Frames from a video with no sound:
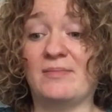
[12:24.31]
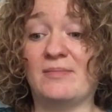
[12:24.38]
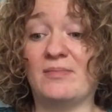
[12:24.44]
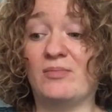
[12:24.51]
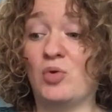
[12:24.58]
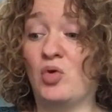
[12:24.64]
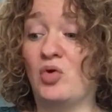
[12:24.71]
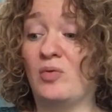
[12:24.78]

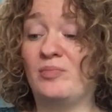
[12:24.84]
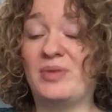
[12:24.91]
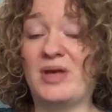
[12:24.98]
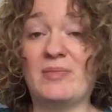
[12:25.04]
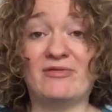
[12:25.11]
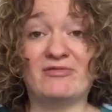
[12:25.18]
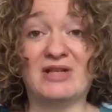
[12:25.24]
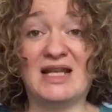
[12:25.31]
more
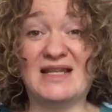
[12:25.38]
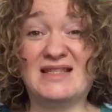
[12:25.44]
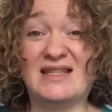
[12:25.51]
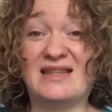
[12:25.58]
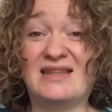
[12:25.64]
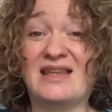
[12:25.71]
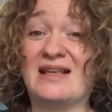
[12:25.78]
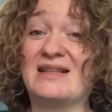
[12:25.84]
baby
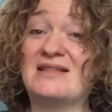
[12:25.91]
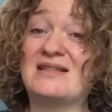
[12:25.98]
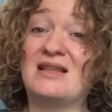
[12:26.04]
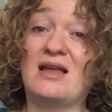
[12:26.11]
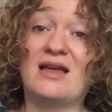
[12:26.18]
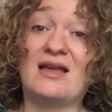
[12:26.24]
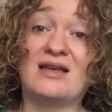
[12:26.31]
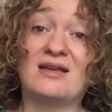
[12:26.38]
related things
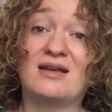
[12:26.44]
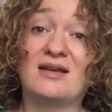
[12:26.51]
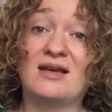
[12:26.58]
like